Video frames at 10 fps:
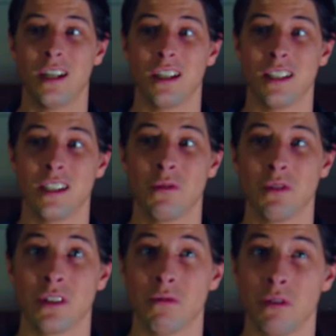this year
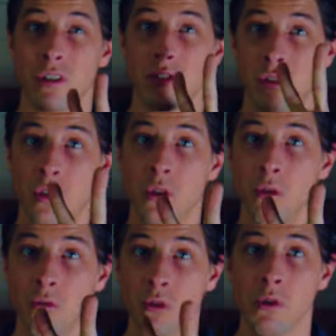was to finish
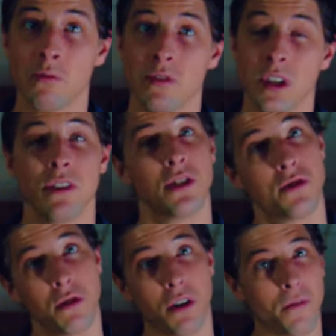two rooms of the
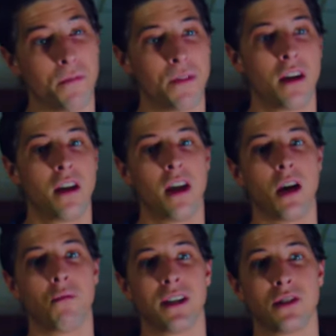studio.
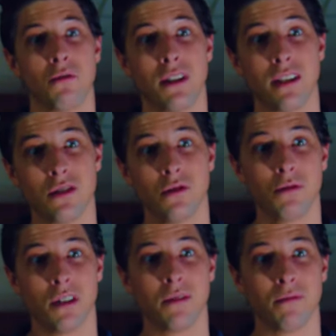And when I told that
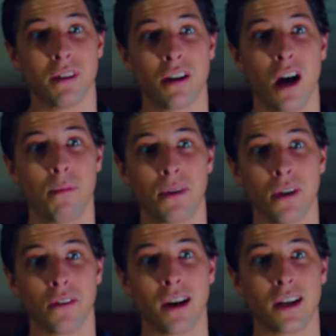to um, the
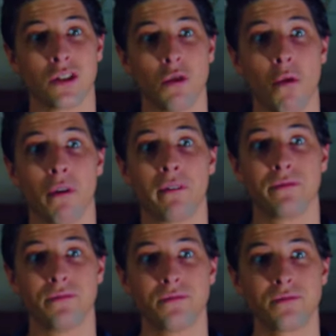carpenter next door,
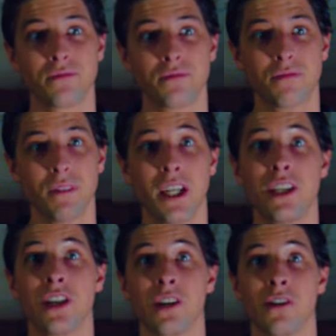he
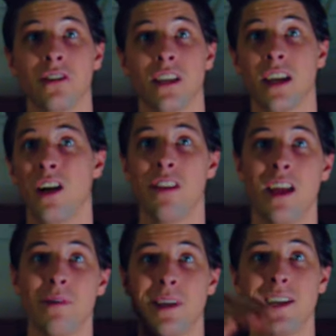chuckled. He's like, oh,
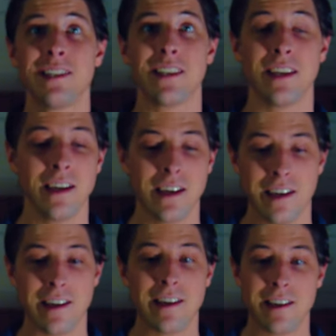that'll be easy.
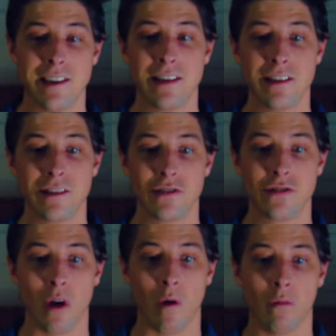
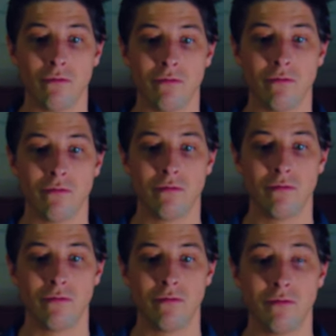So,
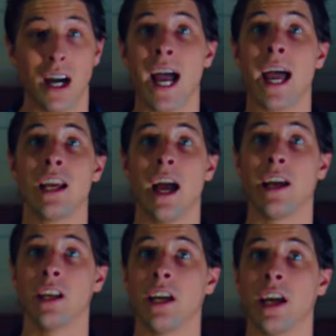I,
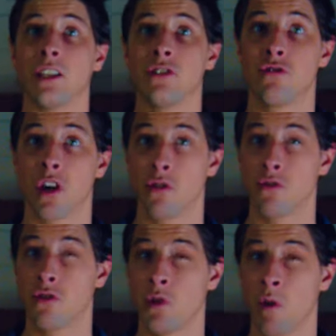I, I had
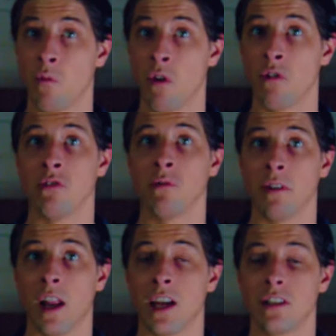struggles doing one
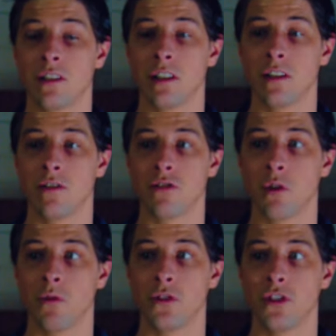room last year,
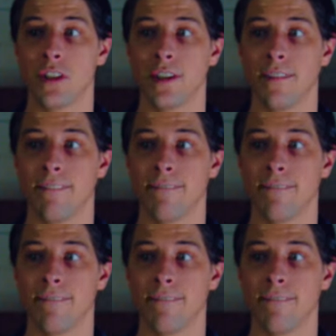so we'll see.